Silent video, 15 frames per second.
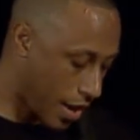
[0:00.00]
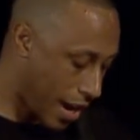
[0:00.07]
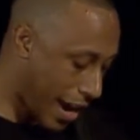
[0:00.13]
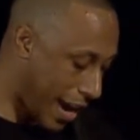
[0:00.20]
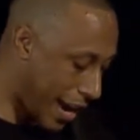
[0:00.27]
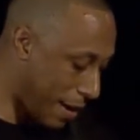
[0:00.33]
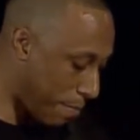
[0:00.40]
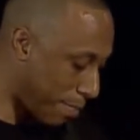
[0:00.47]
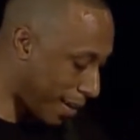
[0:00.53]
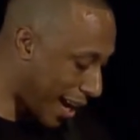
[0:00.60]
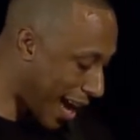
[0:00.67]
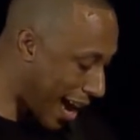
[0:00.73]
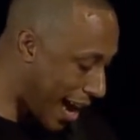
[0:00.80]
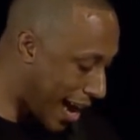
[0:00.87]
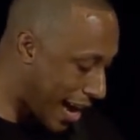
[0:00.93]
a
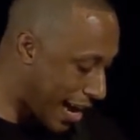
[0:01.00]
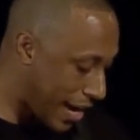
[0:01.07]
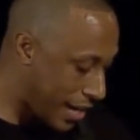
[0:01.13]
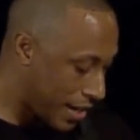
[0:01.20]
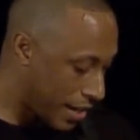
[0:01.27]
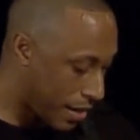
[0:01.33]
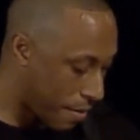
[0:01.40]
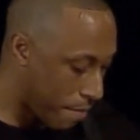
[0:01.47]
blind